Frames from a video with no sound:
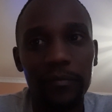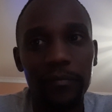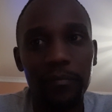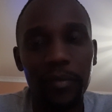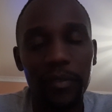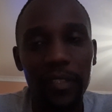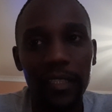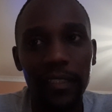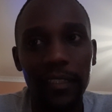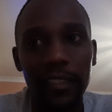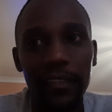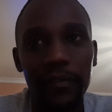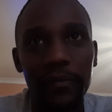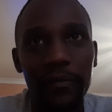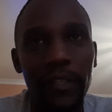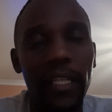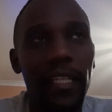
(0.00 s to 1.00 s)
putting this
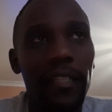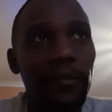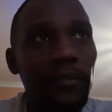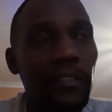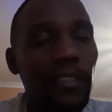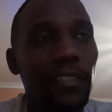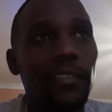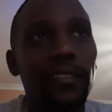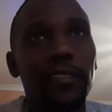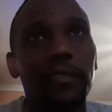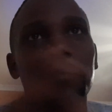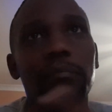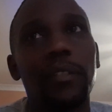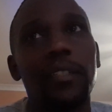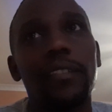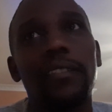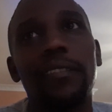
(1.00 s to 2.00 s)
fire on this,
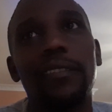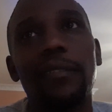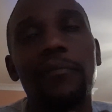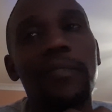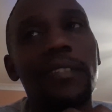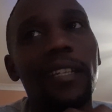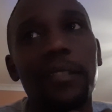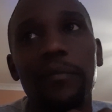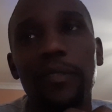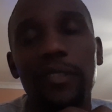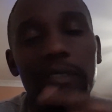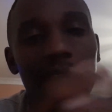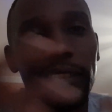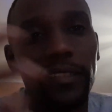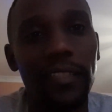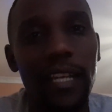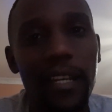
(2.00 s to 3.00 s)
but sometimes you
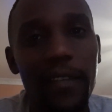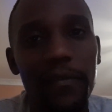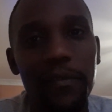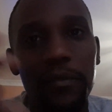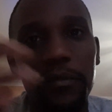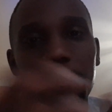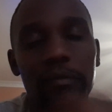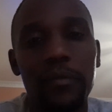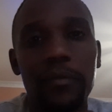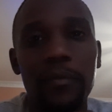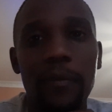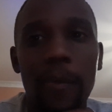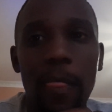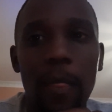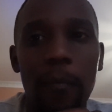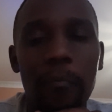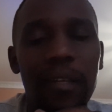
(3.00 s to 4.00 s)
just have to.
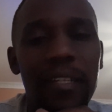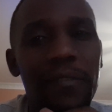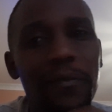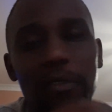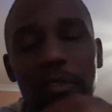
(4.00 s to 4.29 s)
But if you